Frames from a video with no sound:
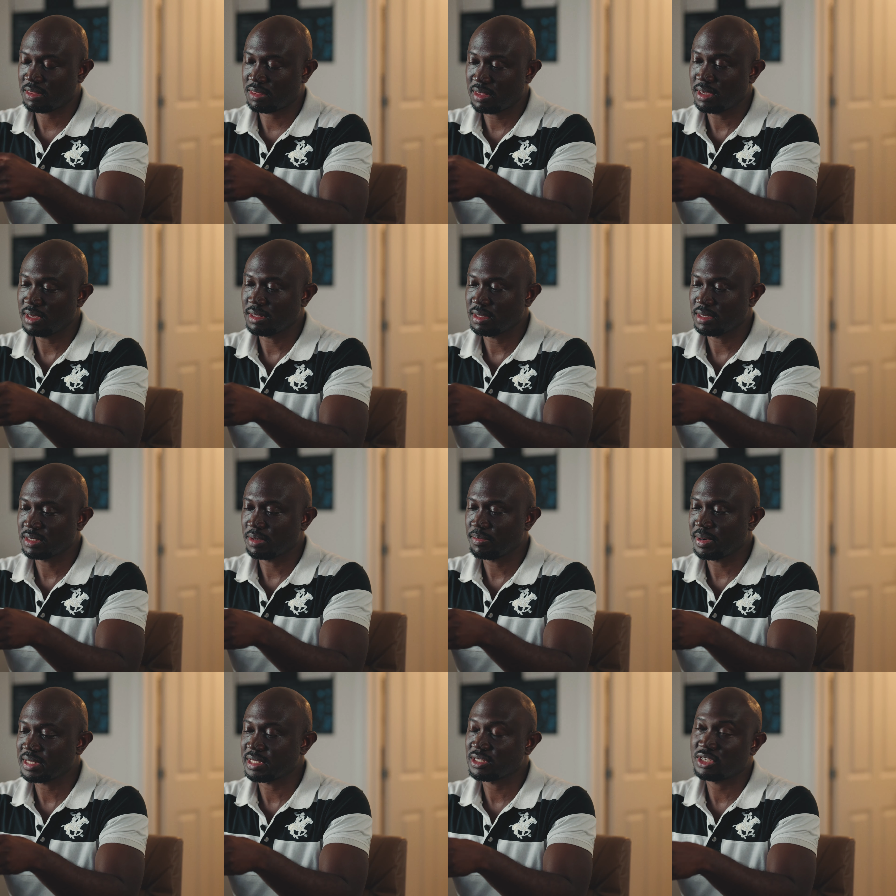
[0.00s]
I think there's a
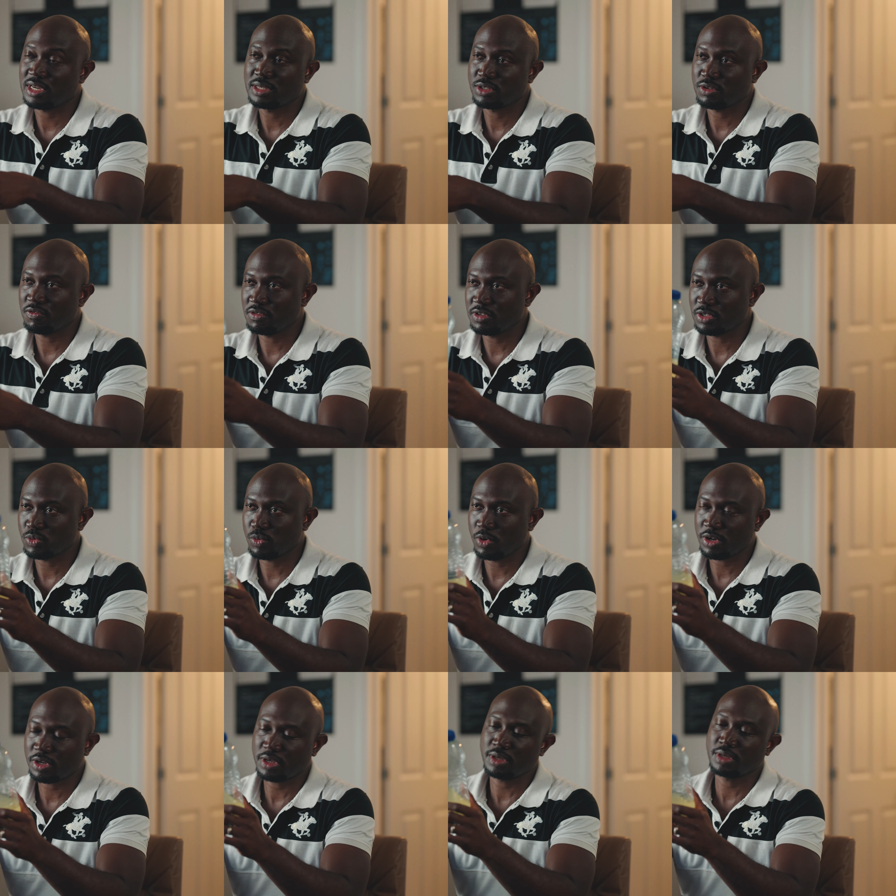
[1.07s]
better chance of this
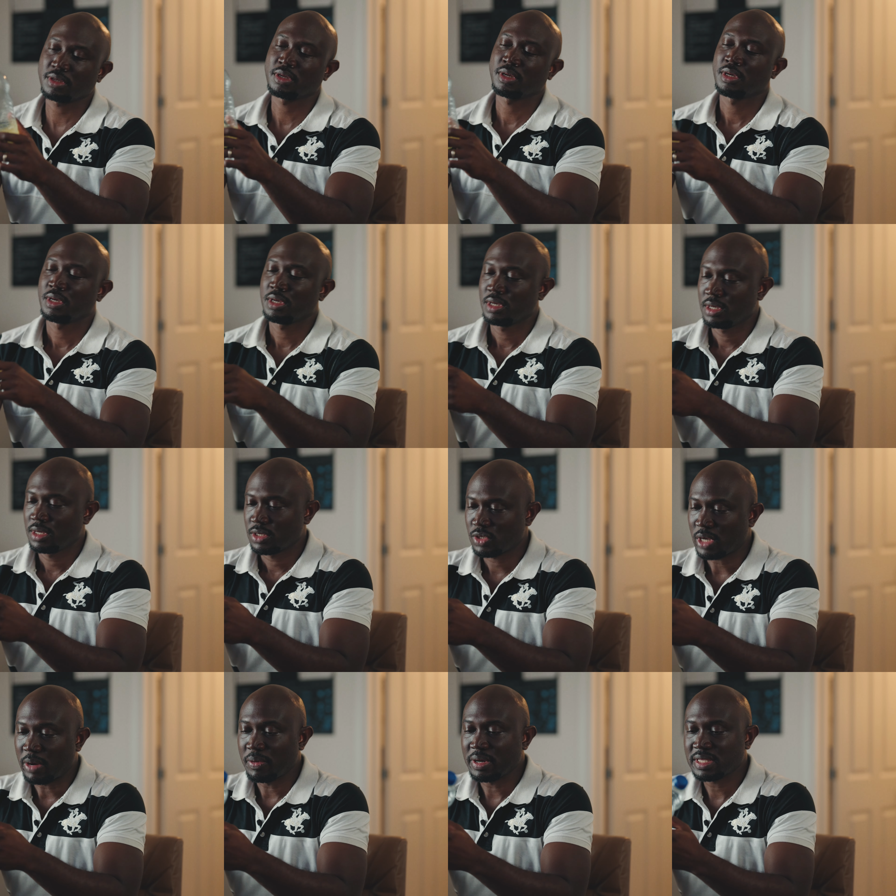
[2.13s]
working.
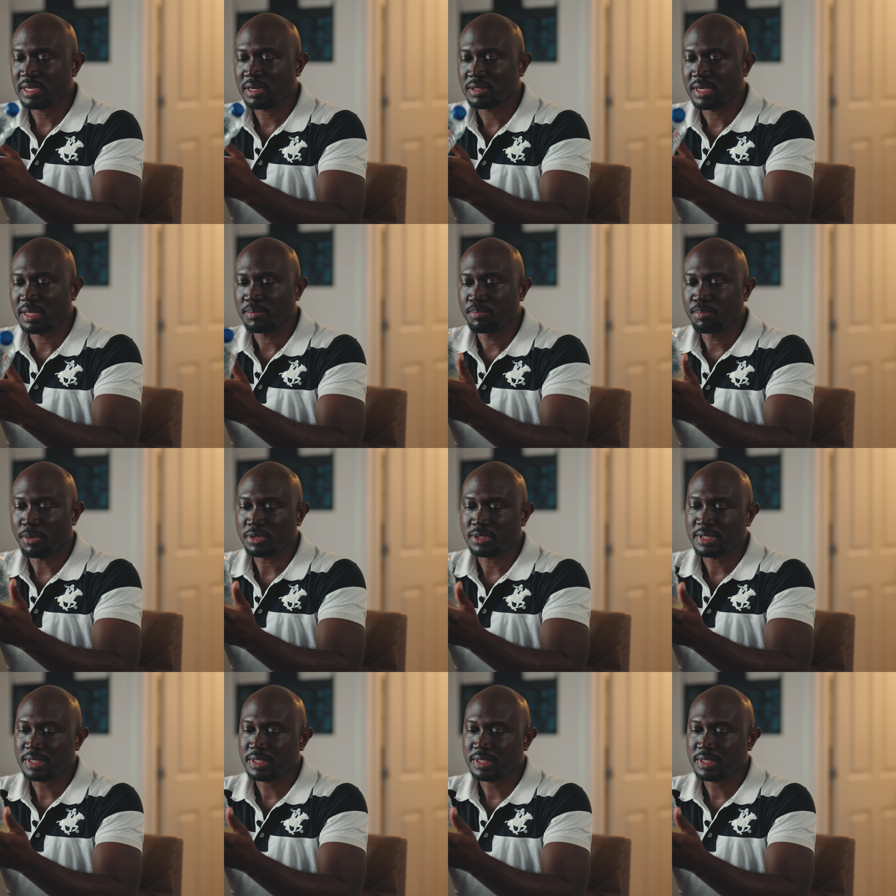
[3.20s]
So I went out and bought